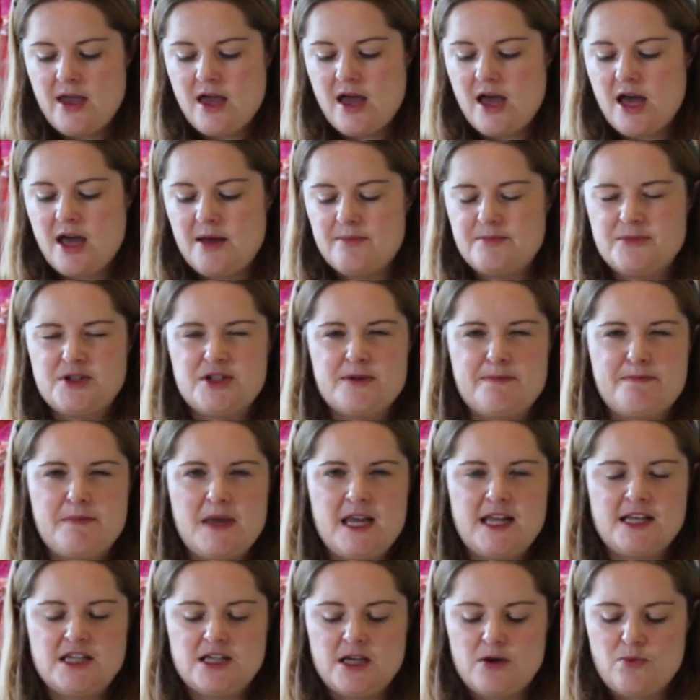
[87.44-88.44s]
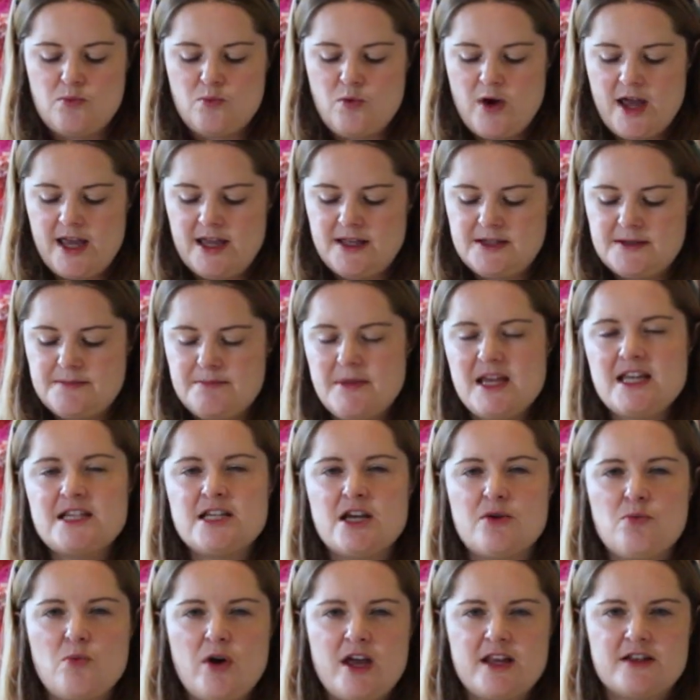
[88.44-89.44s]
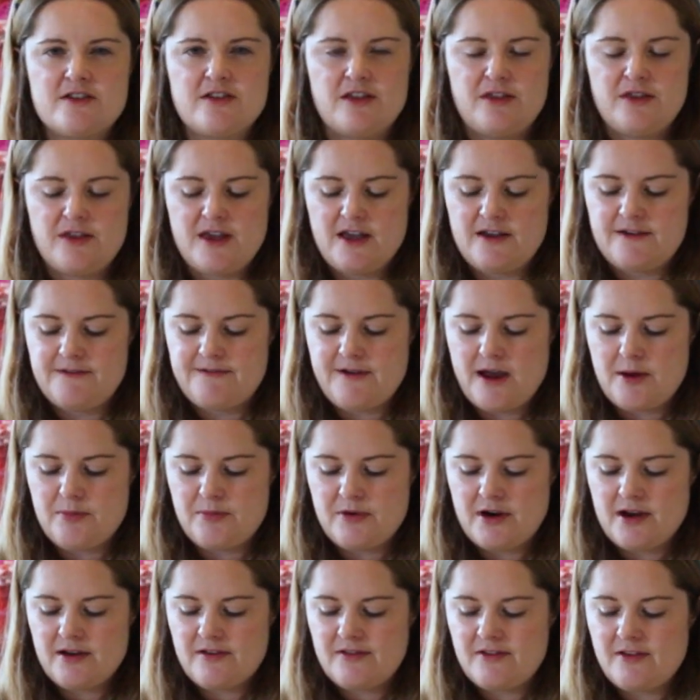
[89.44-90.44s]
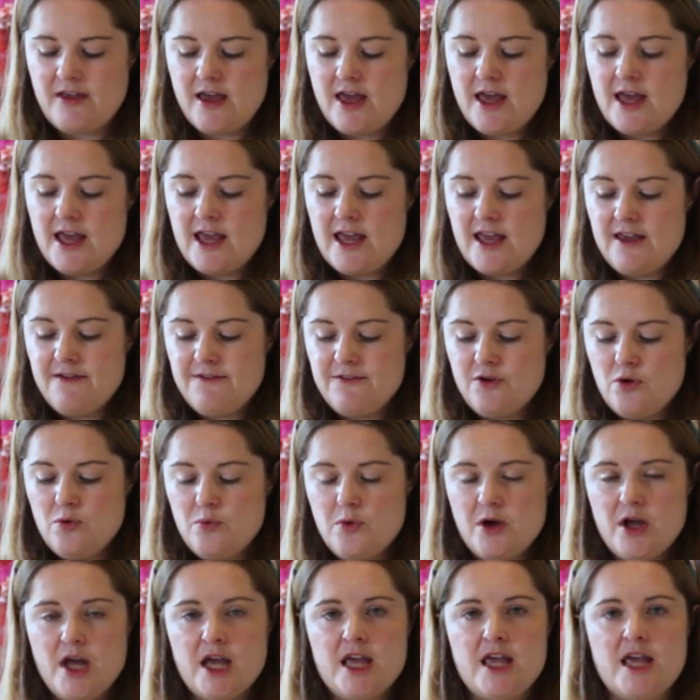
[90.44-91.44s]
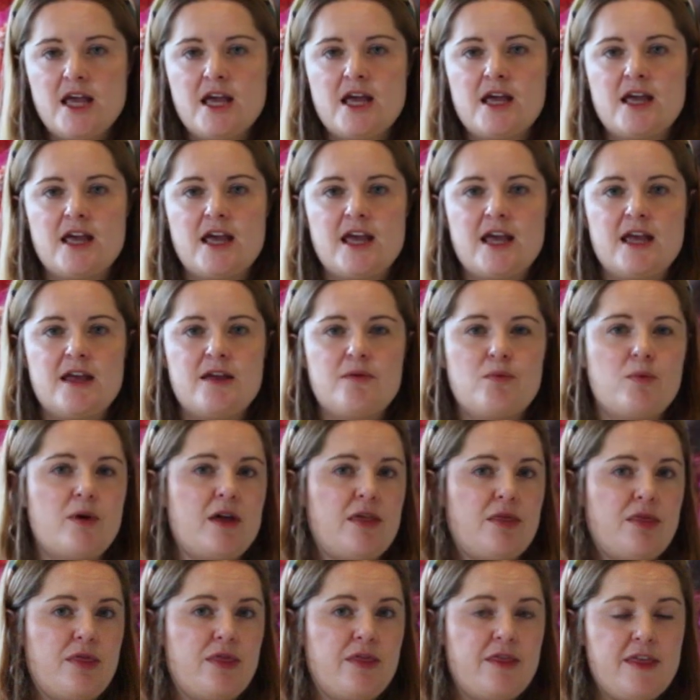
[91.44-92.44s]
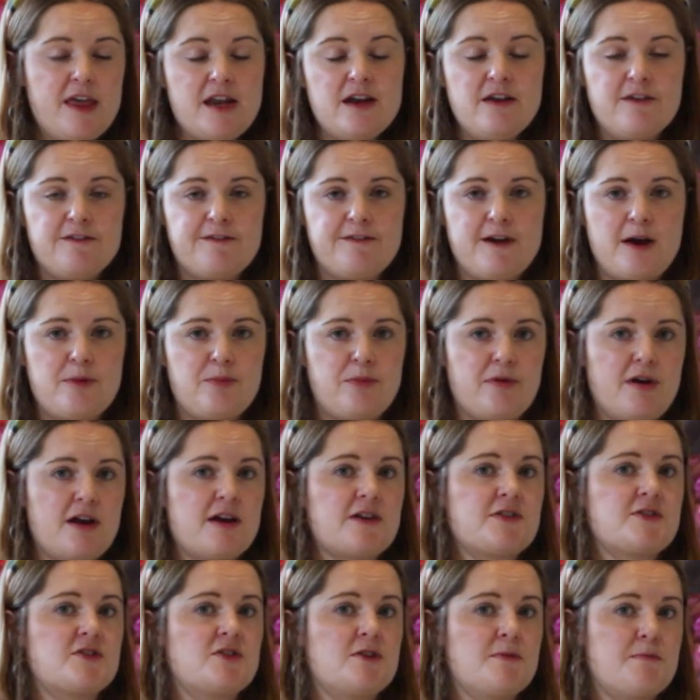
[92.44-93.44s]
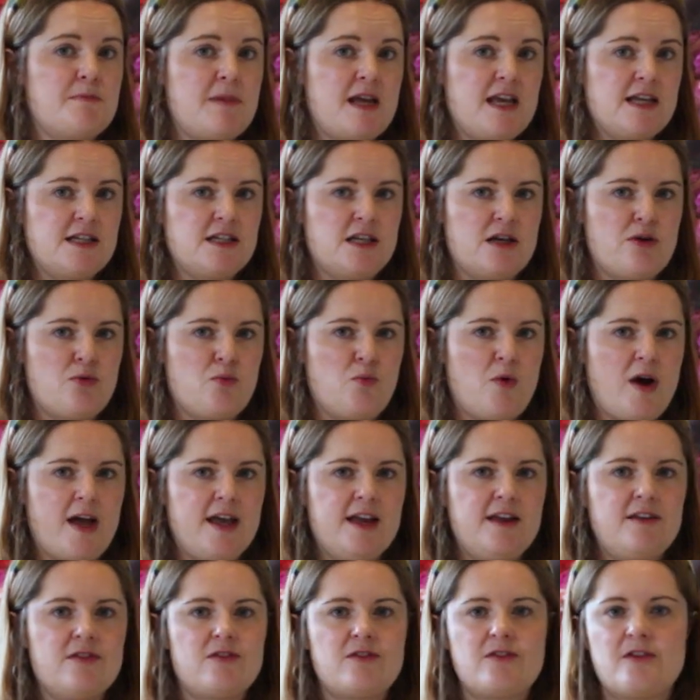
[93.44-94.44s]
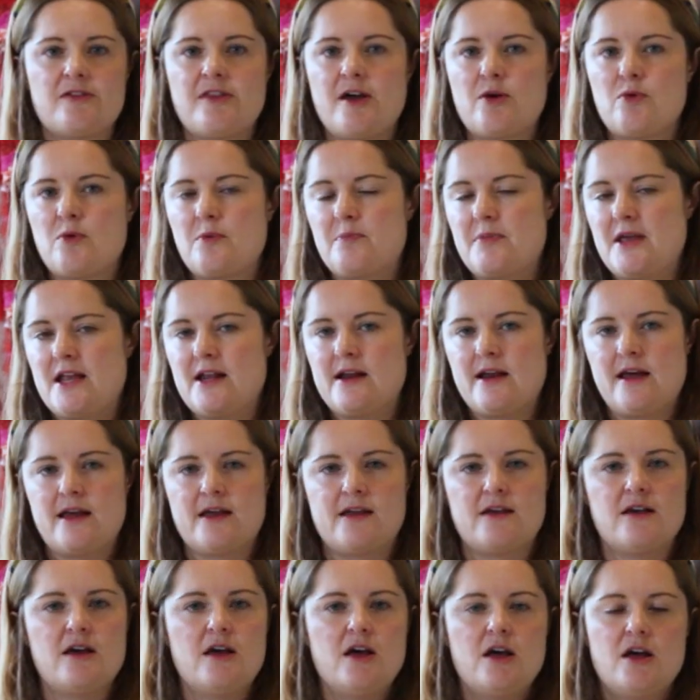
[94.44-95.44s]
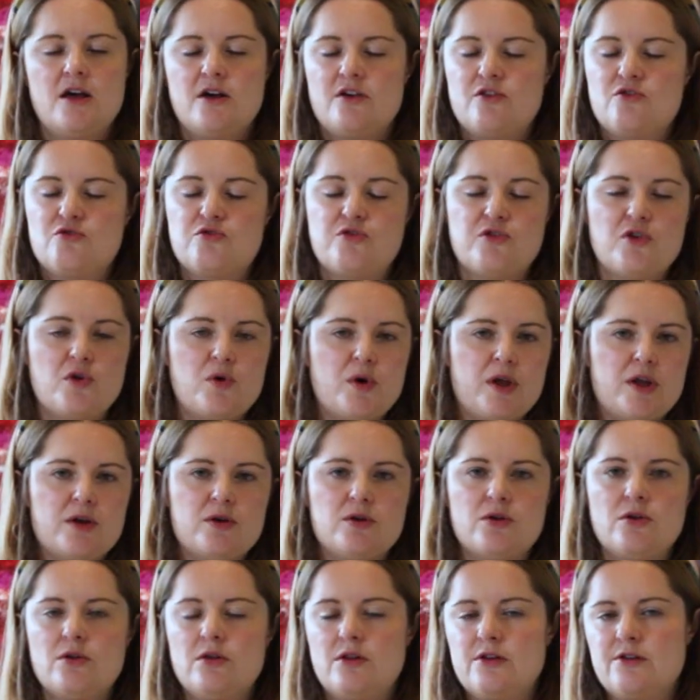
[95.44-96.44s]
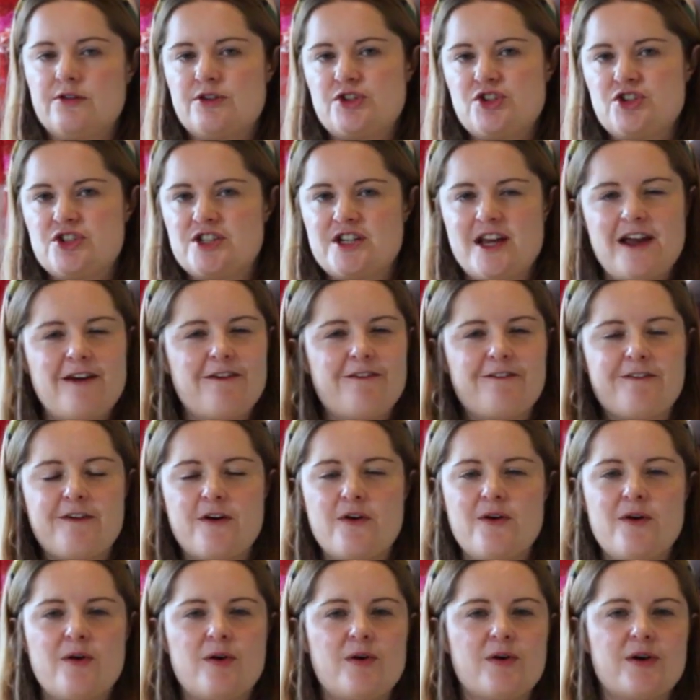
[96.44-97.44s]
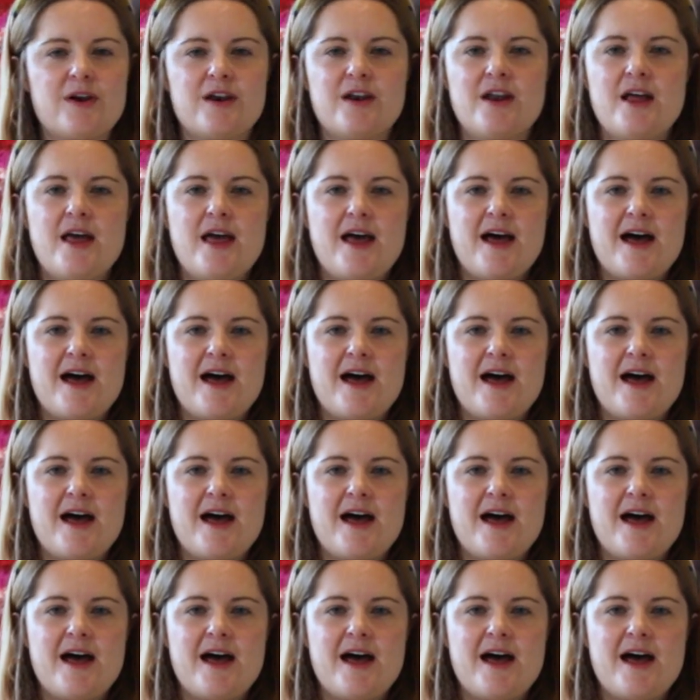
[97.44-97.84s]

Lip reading: to medium weight to thick fabrics. If you're working with thinner fabrics to medium weight, so that would be like voile, chiffon,